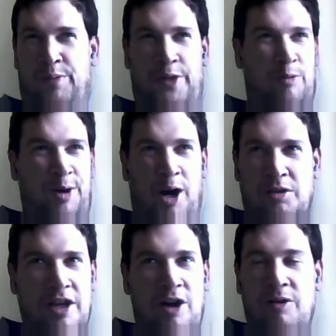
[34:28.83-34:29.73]
Brother, Where
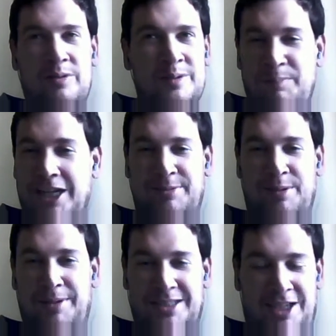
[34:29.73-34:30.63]
Art Thou? Possibly
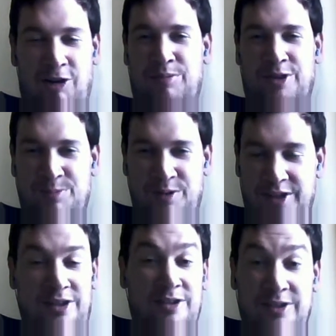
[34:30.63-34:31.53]
the best Coen Brothers
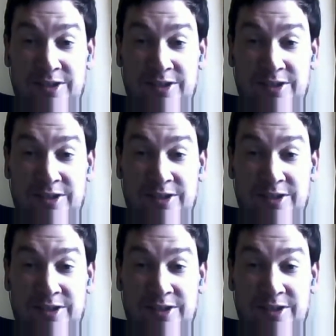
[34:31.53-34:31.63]
movie.